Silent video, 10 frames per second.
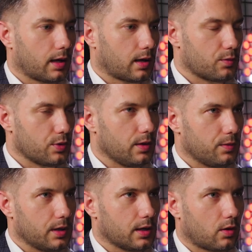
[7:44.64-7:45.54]
like a really,
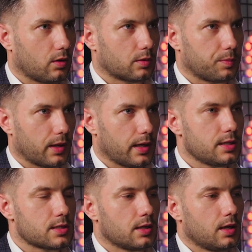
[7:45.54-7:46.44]
really cold
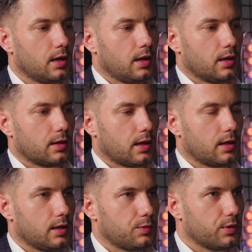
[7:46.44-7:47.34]
place,
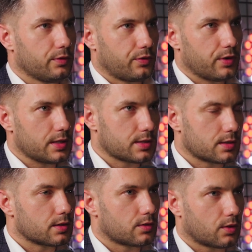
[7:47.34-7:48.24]
then it will
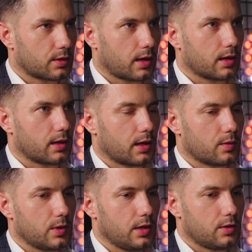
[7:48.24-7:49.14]
freeze totally, and
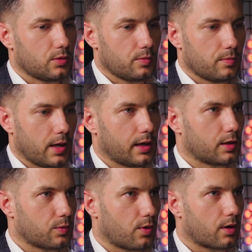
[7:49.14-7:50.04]
we need to make
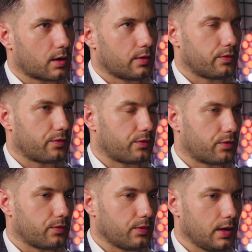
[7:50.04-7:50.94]
it work
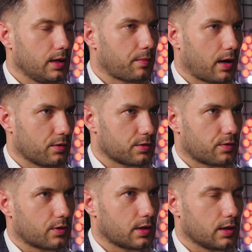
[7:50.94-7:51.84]
in
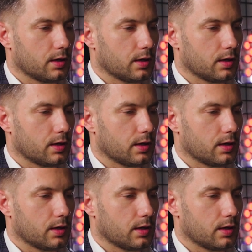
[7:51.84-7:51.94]
-40.